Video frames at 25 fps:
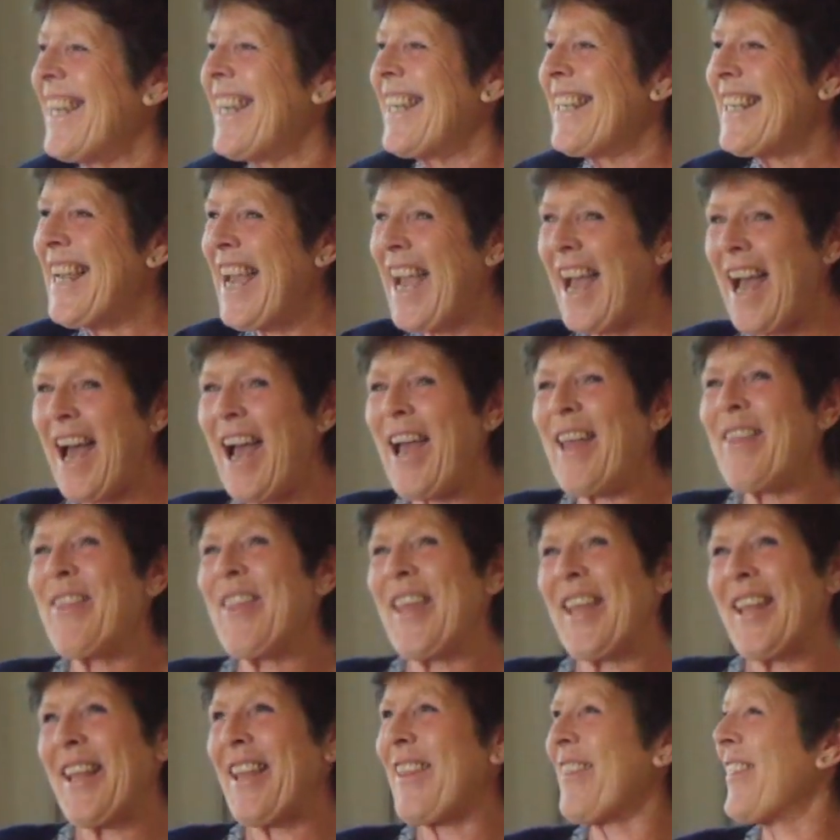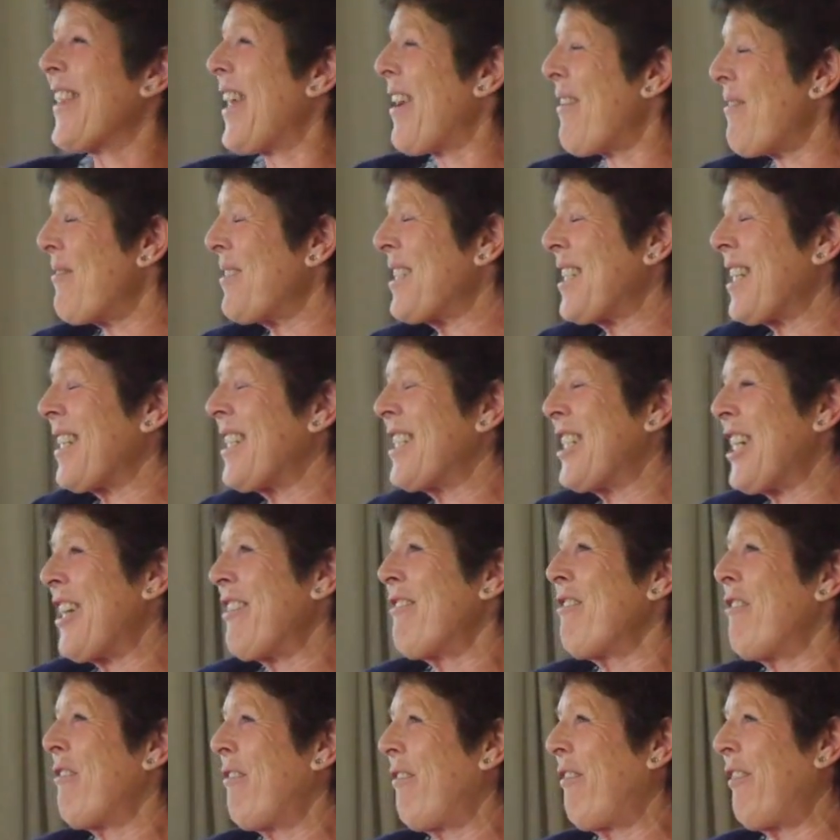Yeah, I think that was a
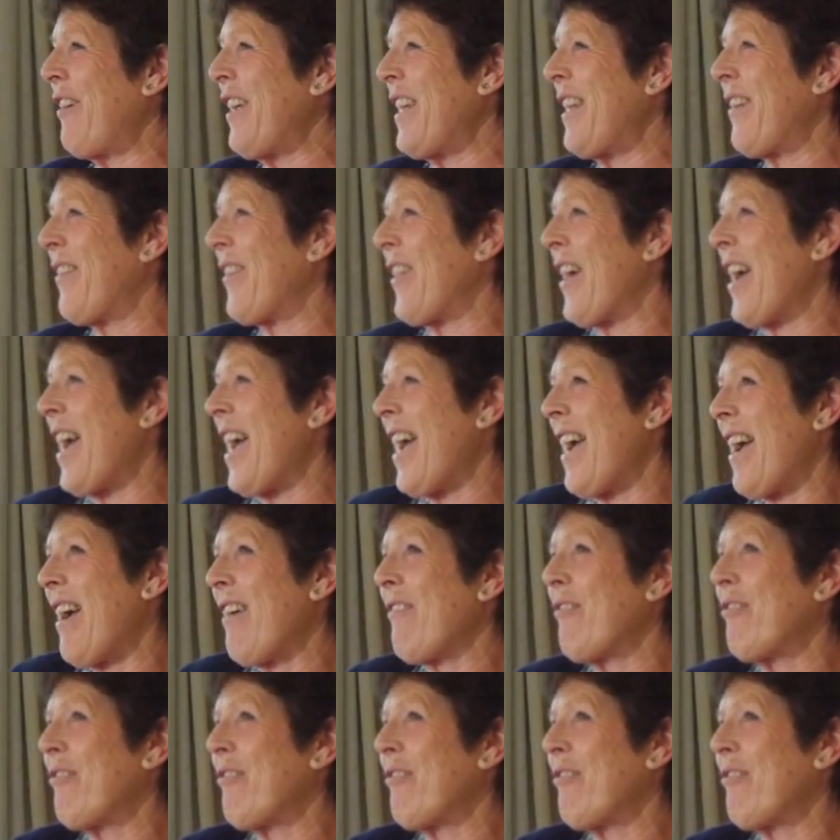general feel that